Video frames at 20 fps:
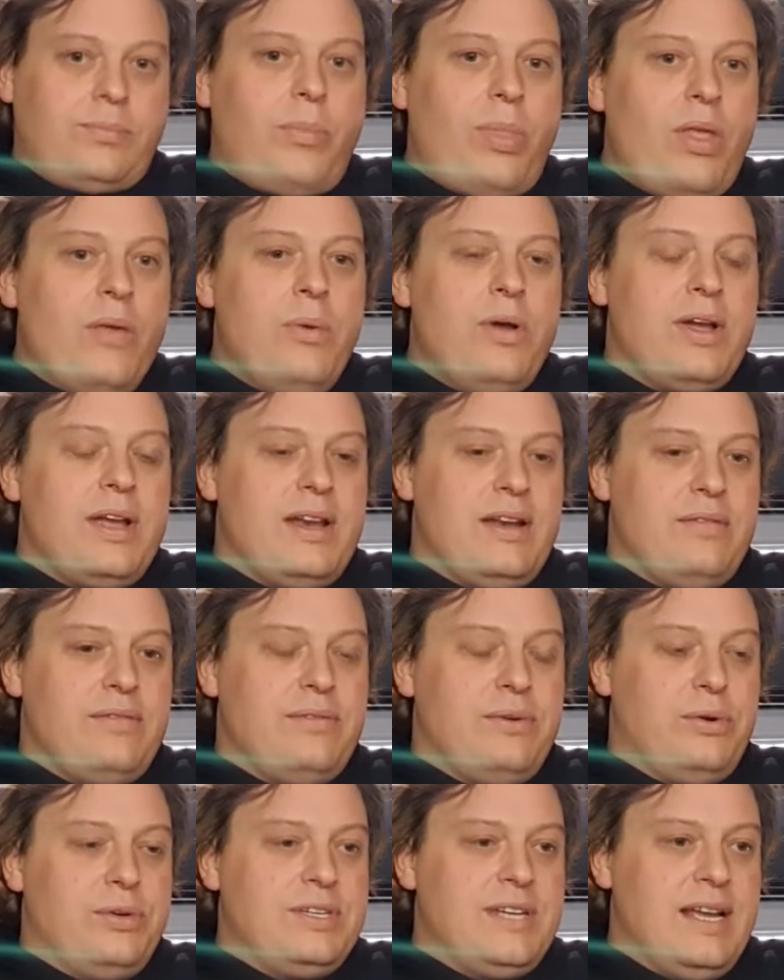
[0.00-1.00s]
working at
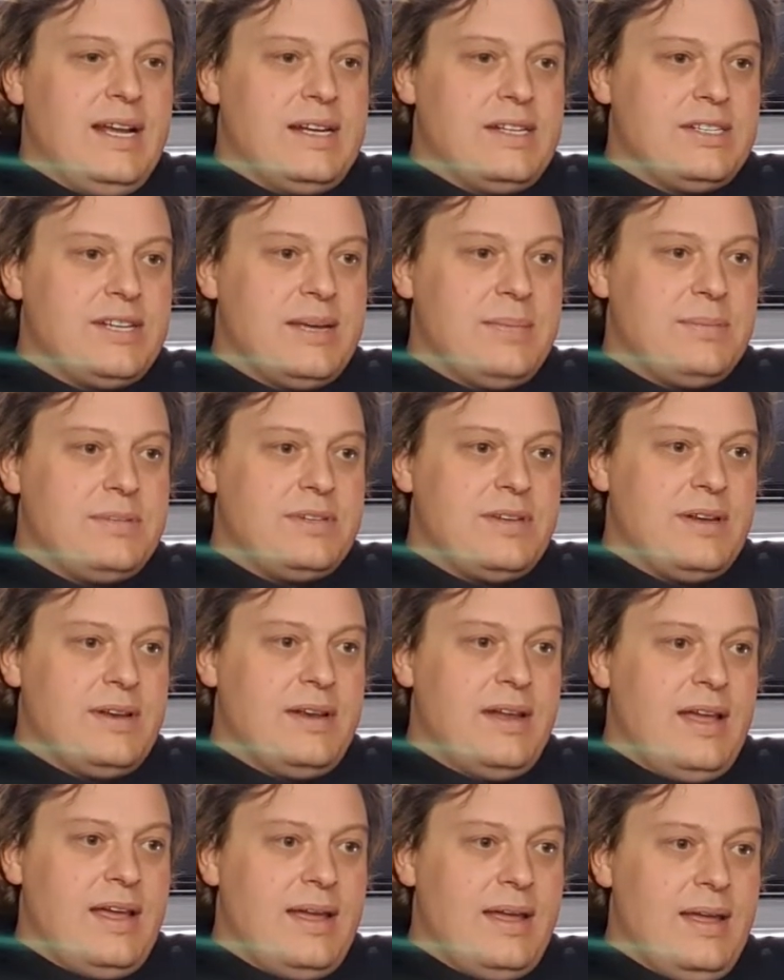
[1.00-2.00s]
Ford dealerships
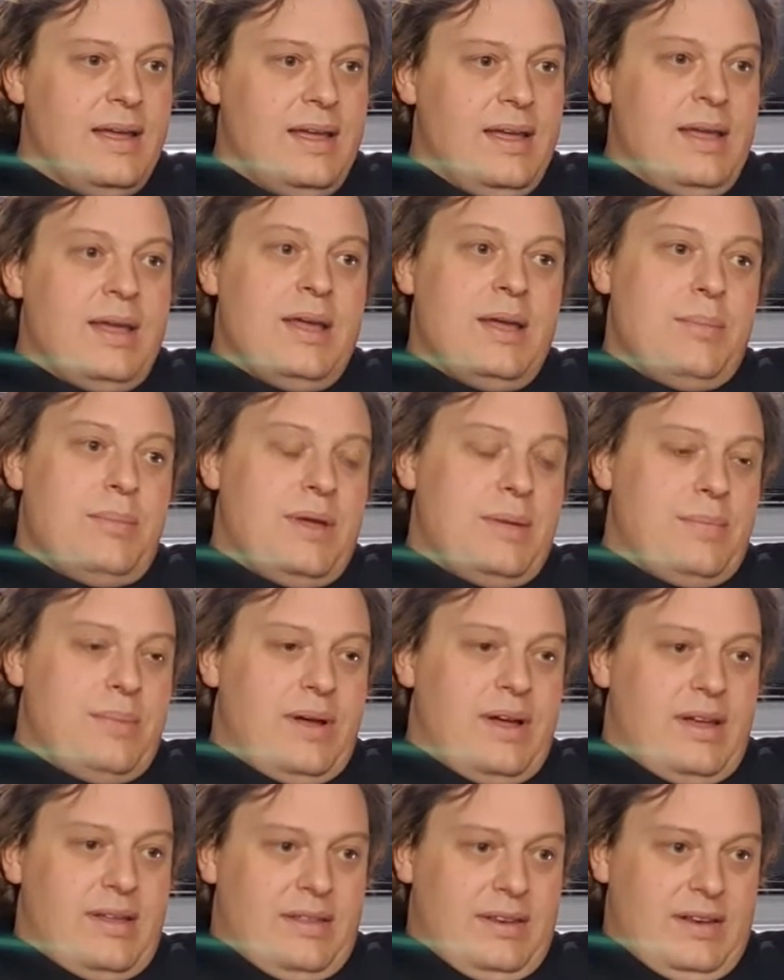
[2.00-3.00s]
and being
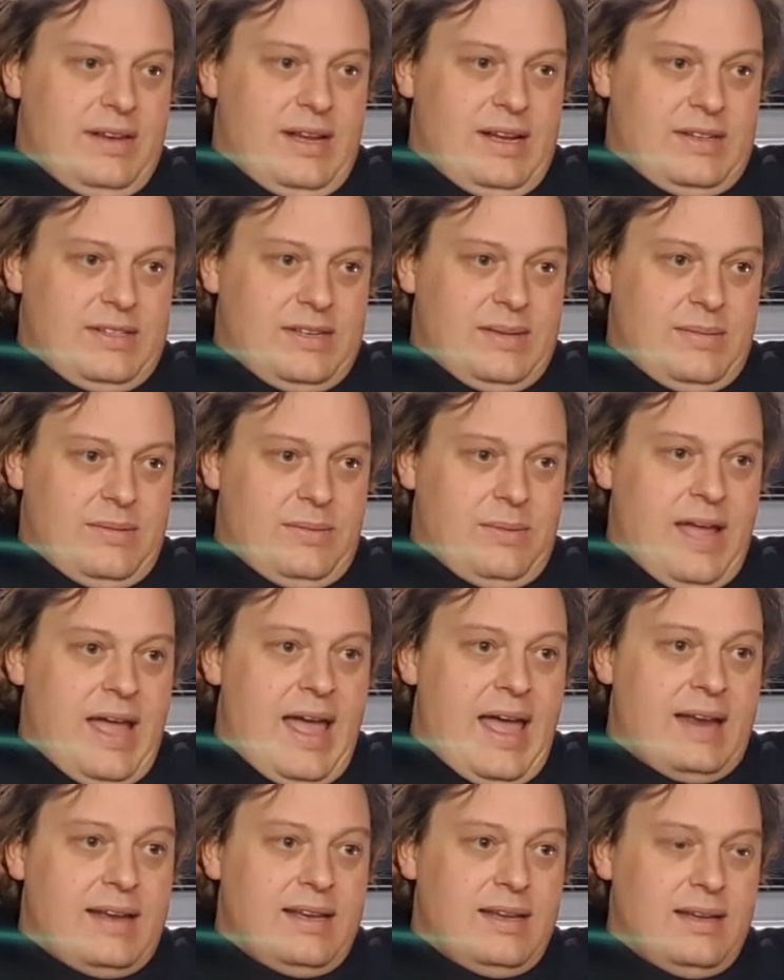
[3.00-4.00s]
part of the dealership that we
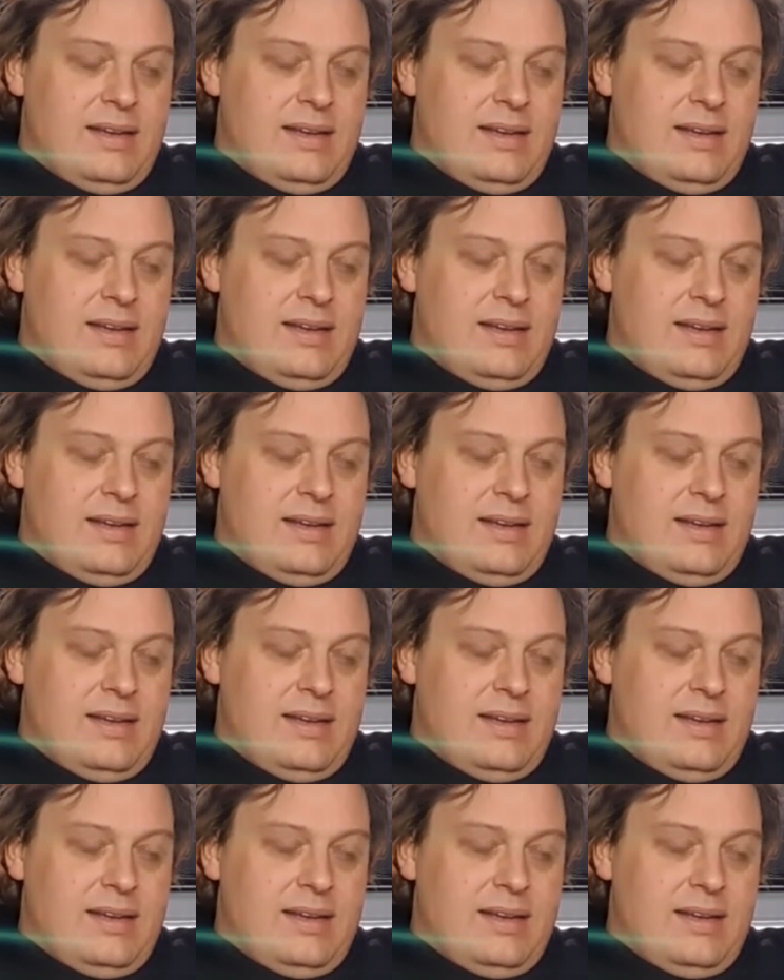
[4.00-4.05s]
had.